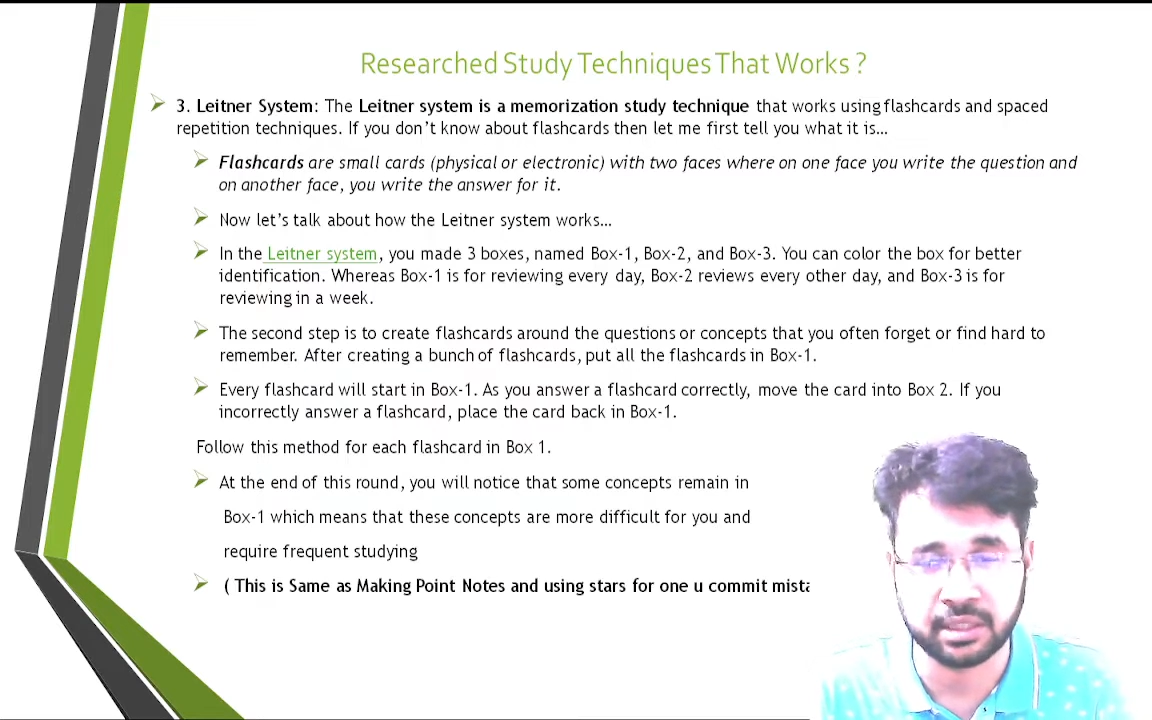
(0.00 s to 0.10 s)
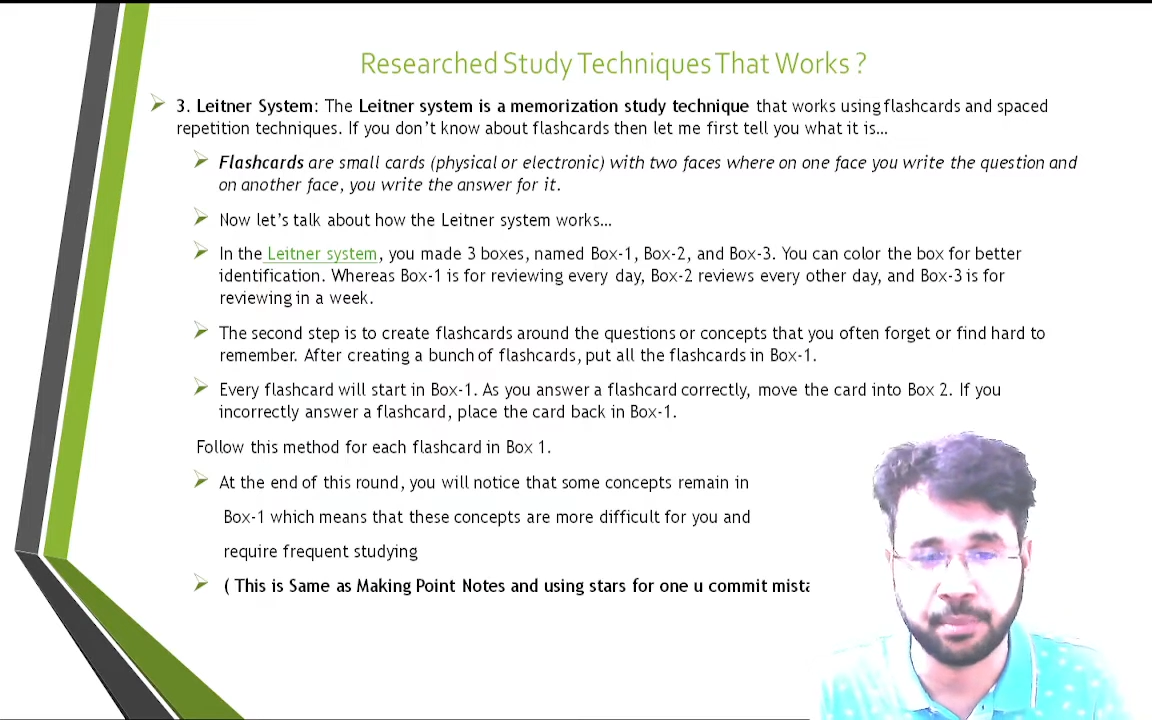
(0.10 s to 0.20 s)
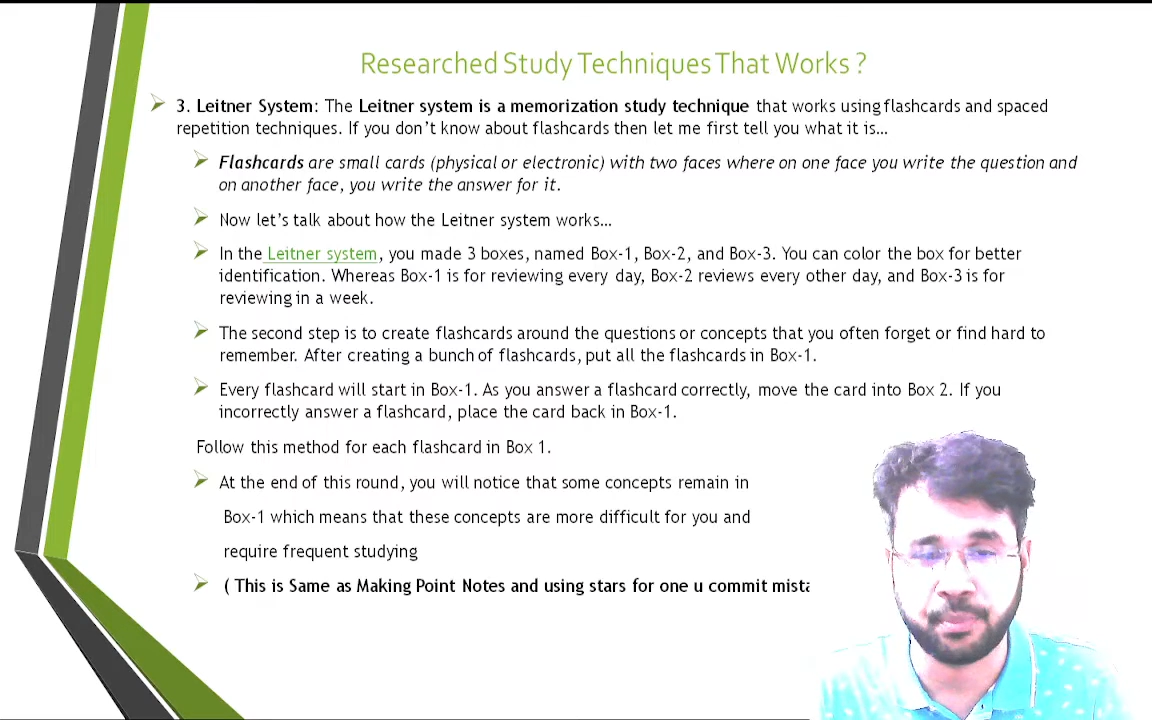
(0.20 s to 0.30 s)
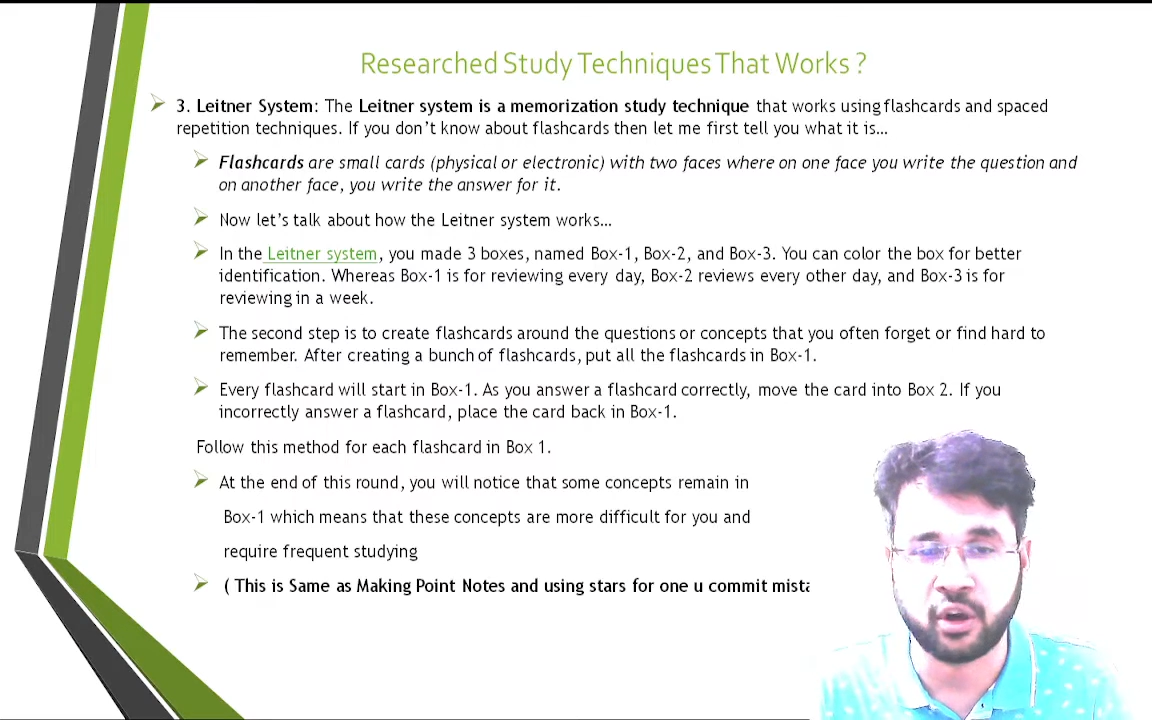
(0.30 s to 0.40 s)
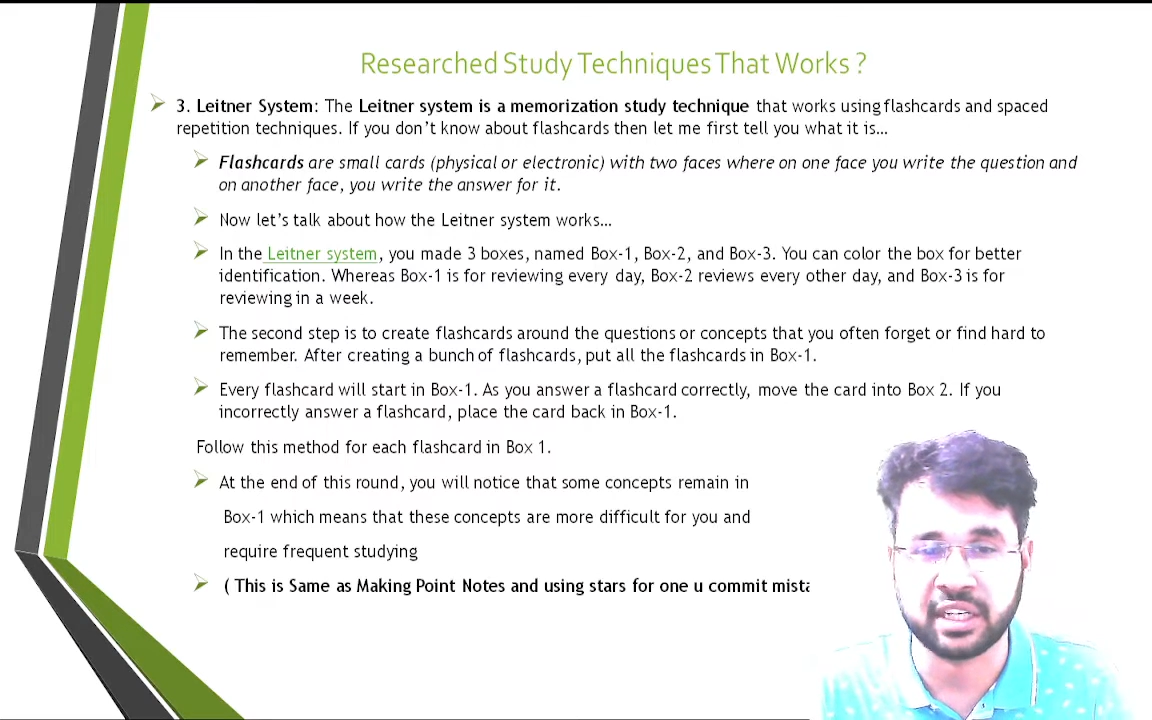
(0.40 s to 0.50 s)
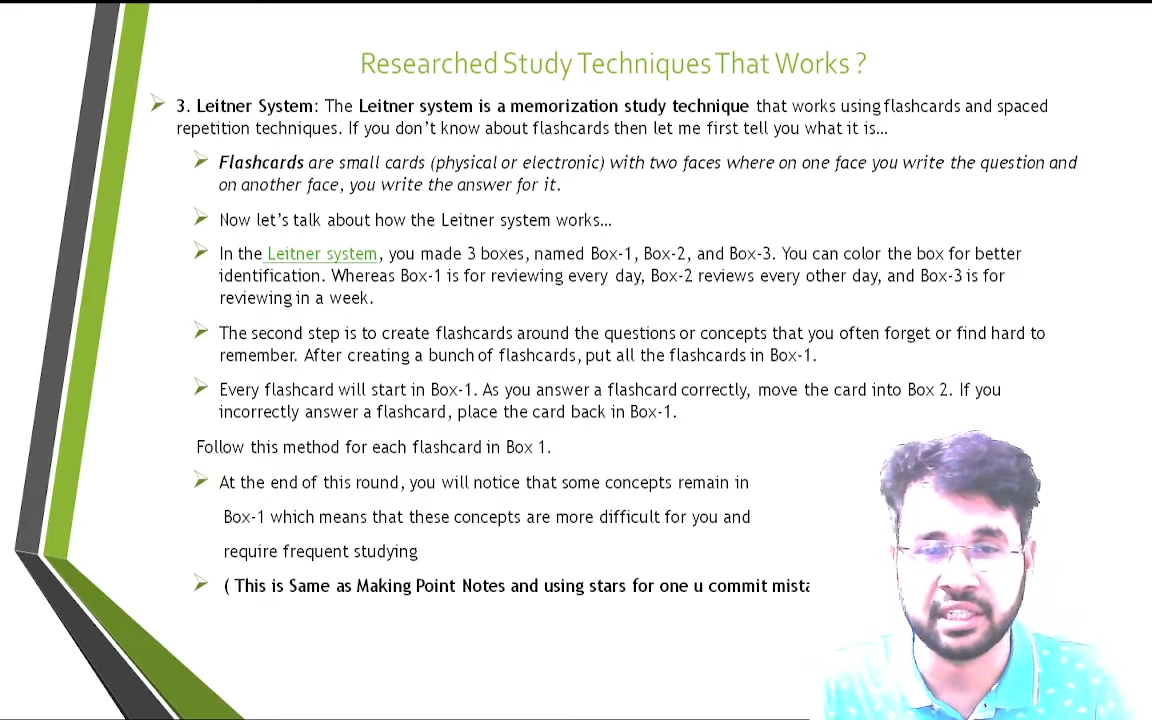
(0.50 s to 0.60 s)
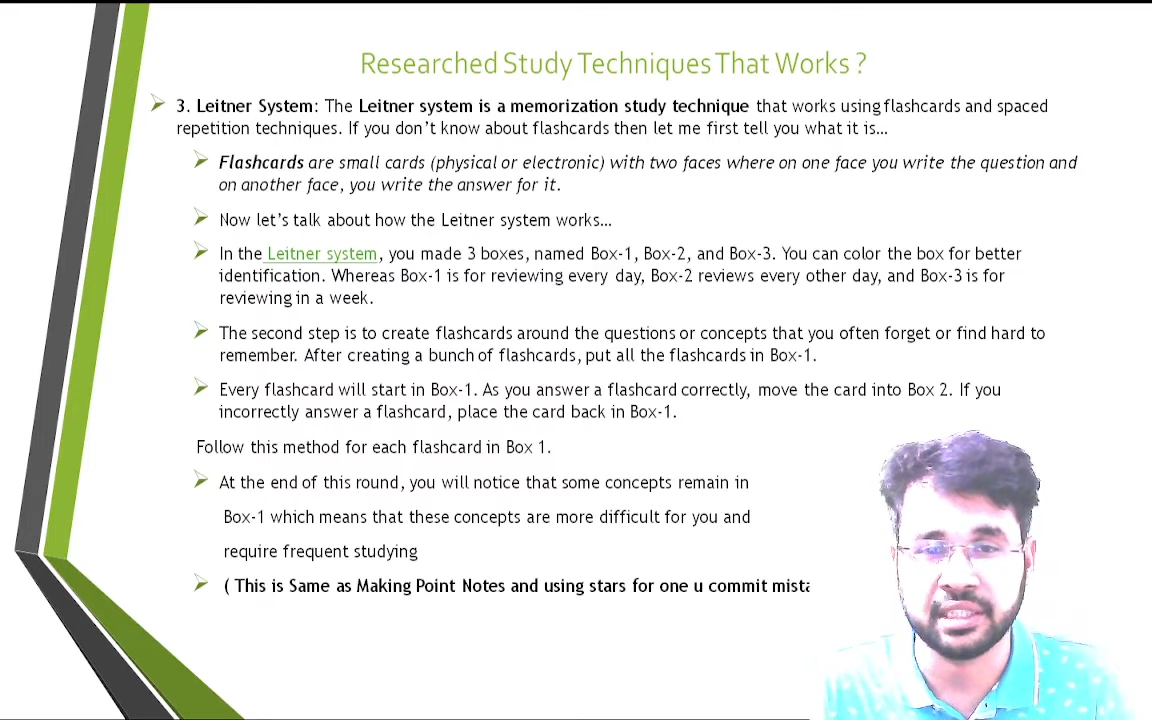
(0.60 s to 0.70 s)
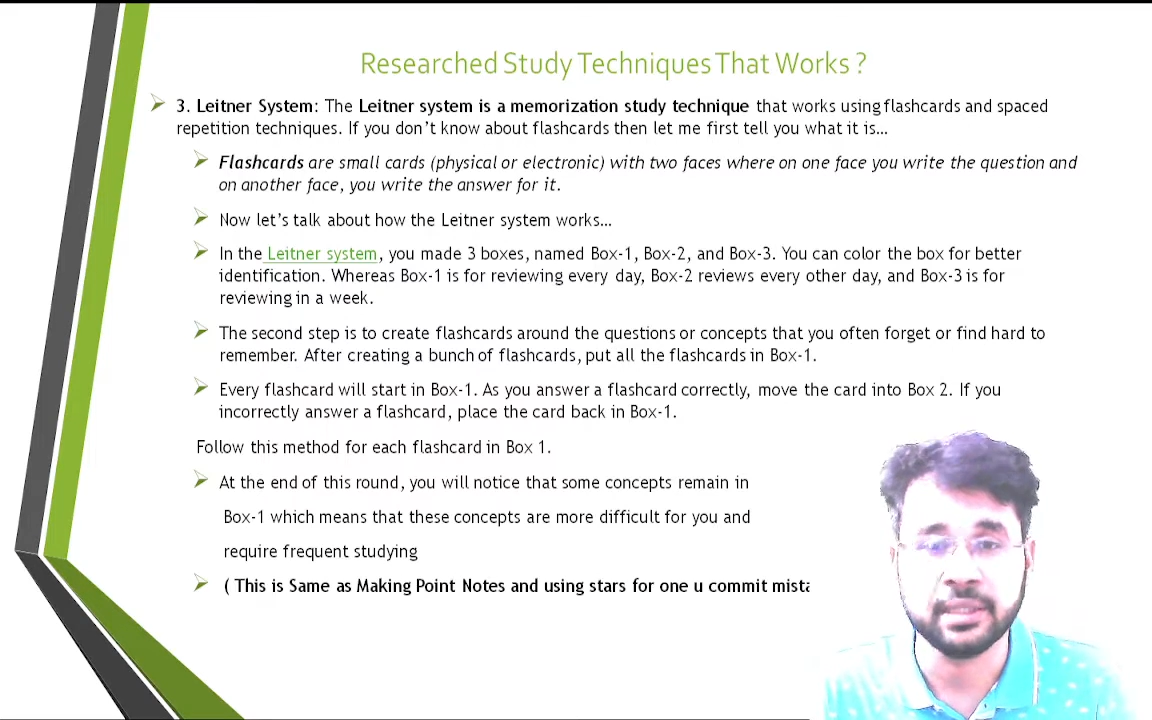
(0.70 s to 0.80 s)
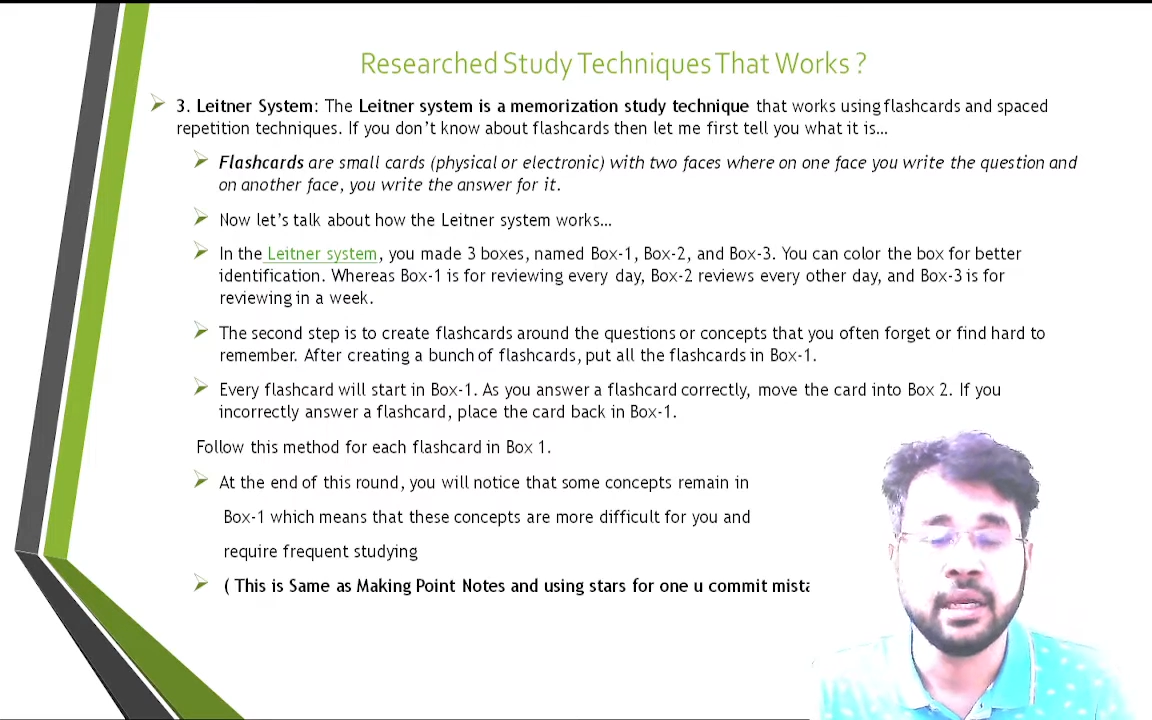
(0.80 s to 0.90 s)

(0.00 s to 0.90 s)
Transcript: important